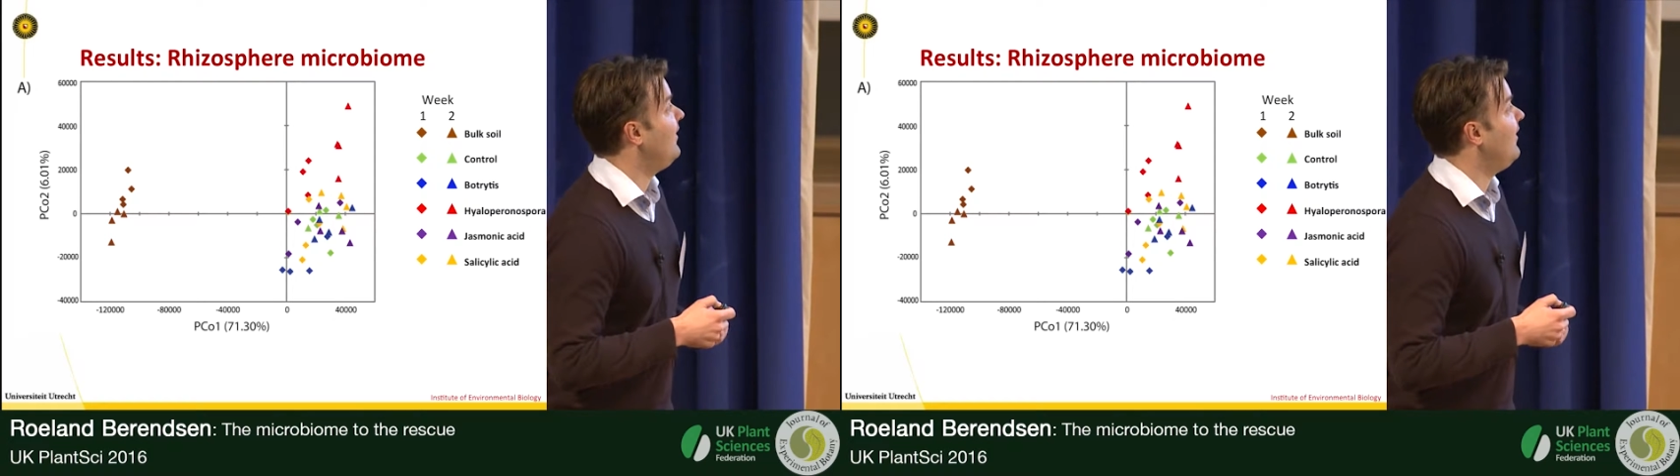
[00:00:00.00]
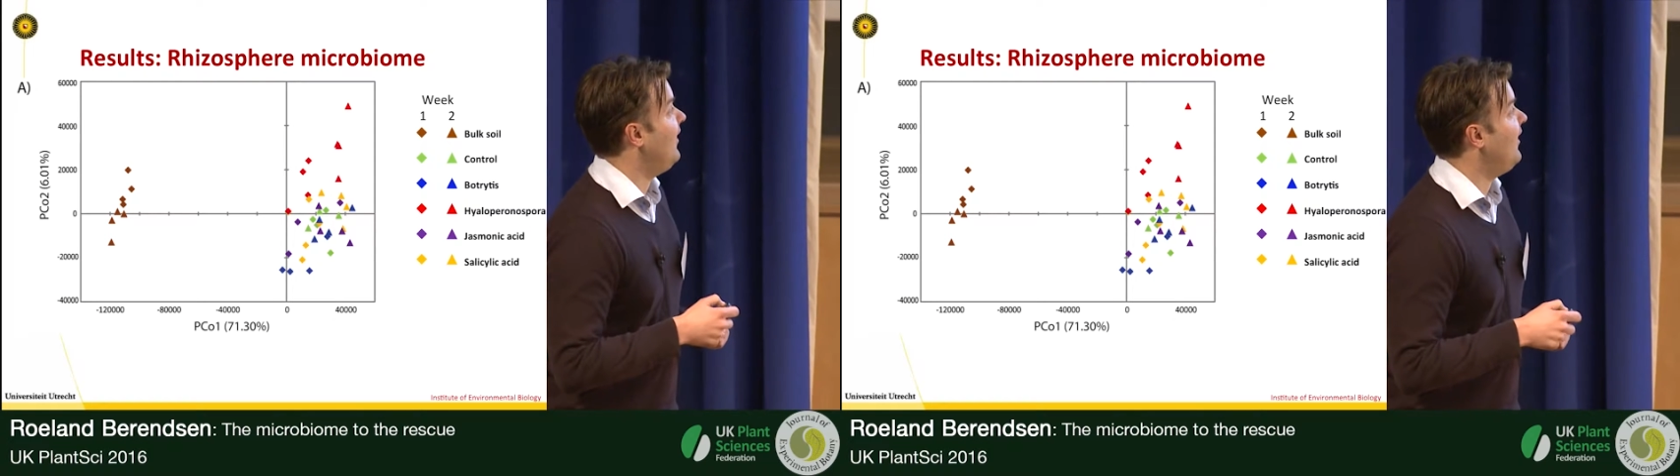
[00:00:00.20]

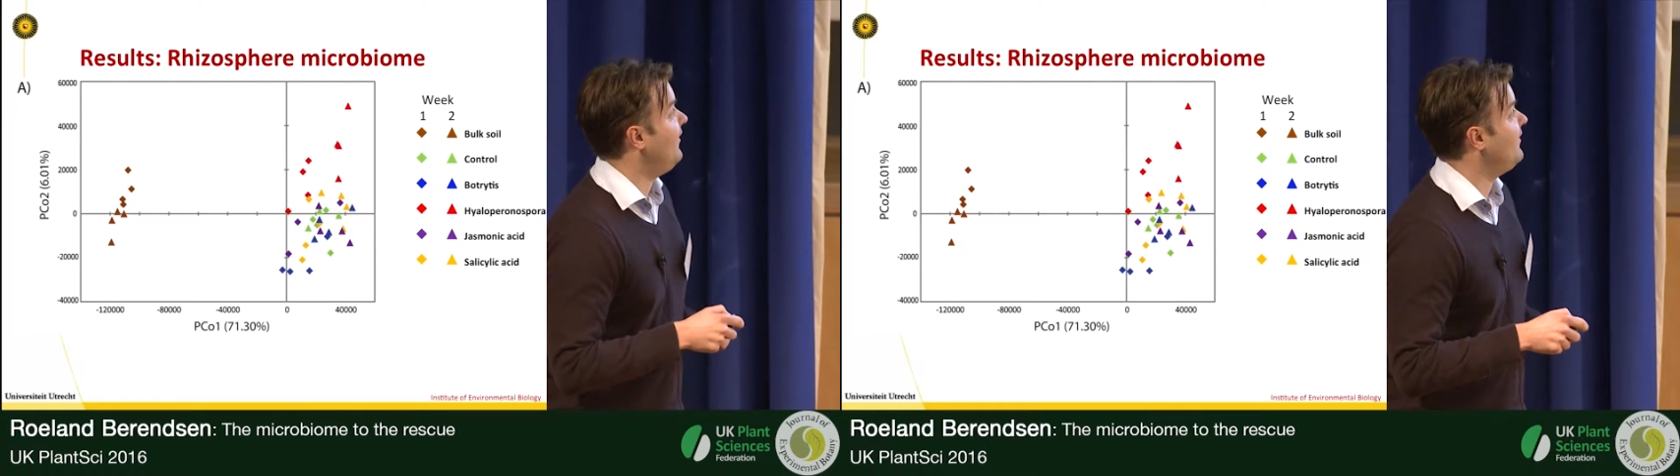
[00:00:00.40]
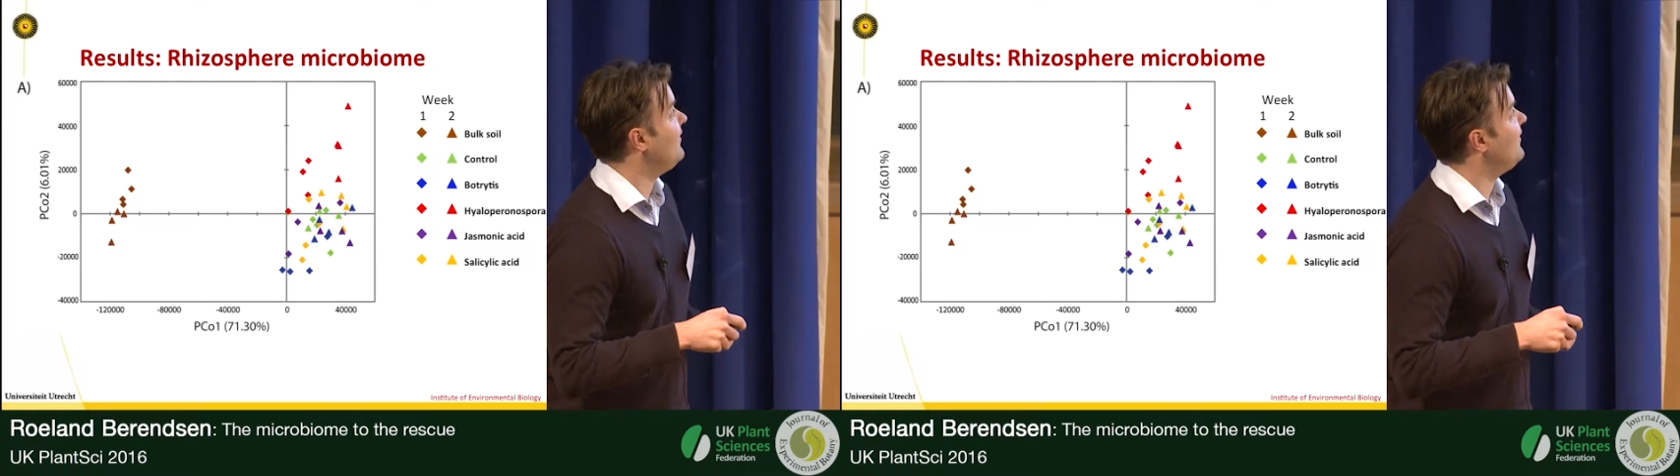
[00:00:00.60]

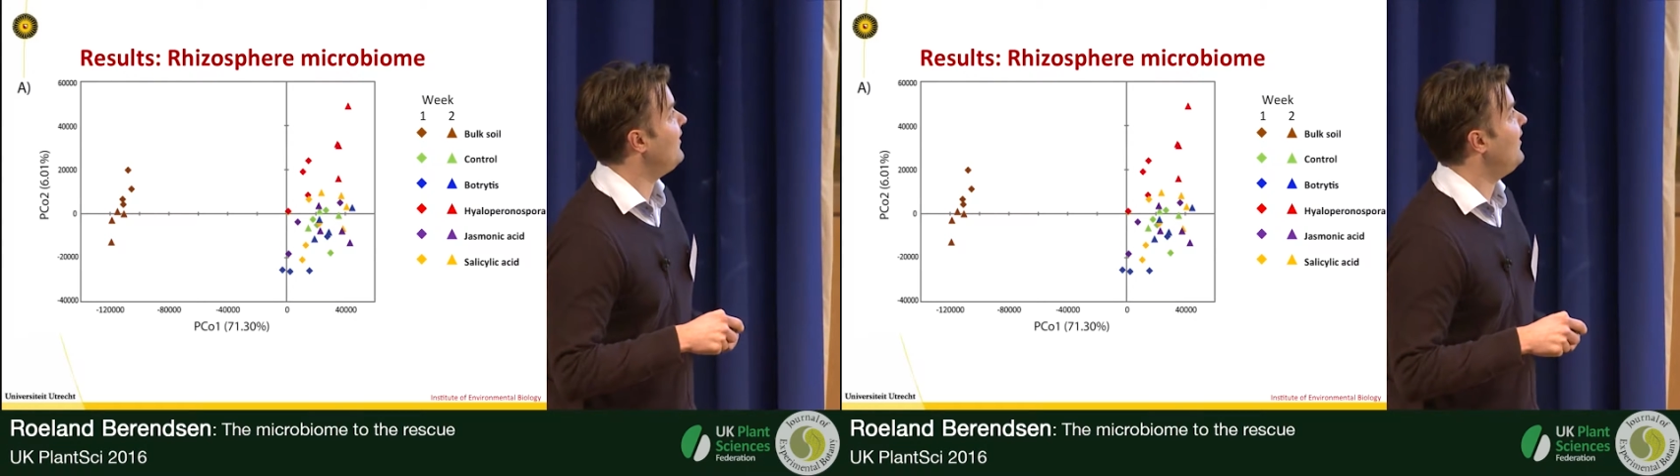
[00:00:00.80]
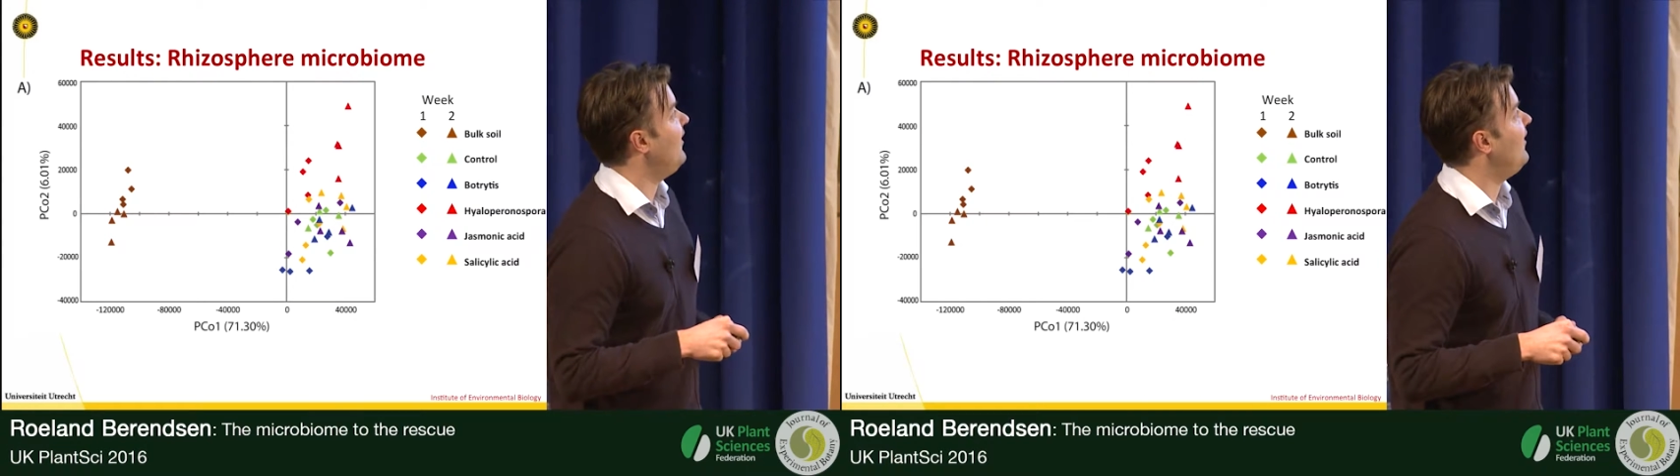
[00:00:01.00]

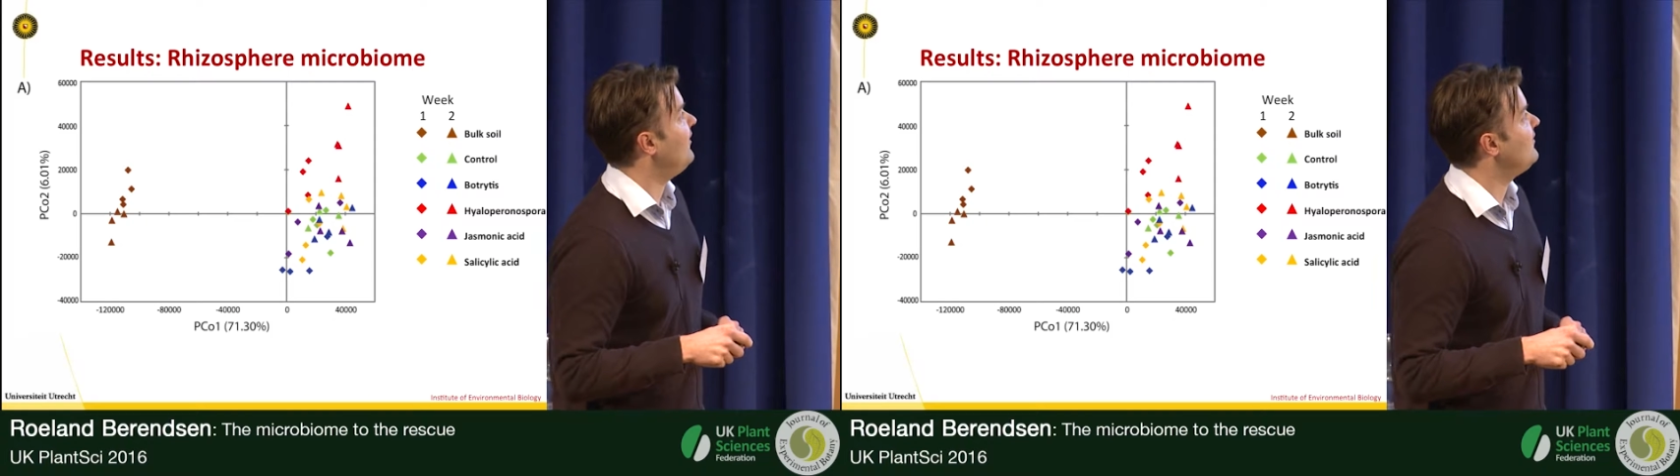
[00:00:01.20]
The